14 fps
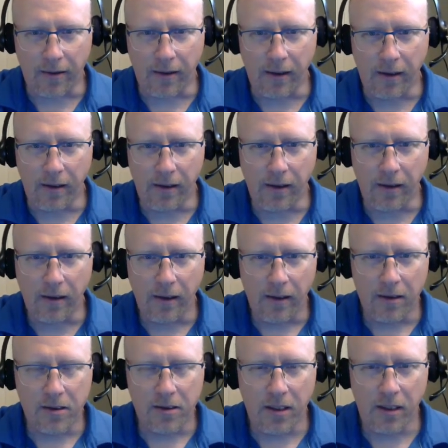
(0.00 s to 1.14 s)
the
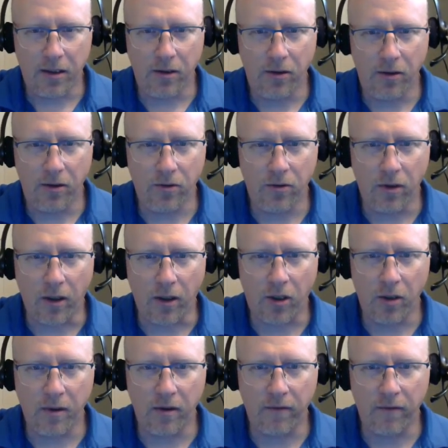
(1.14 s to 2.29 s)
CTU
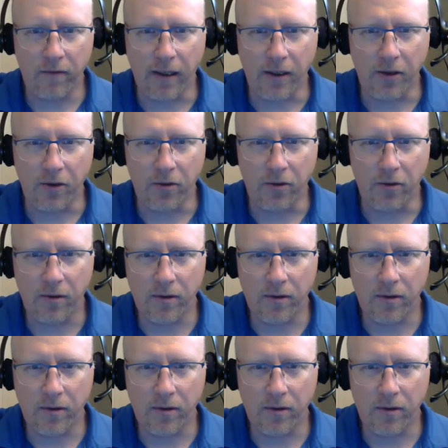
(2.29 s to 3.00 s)
accumulated value.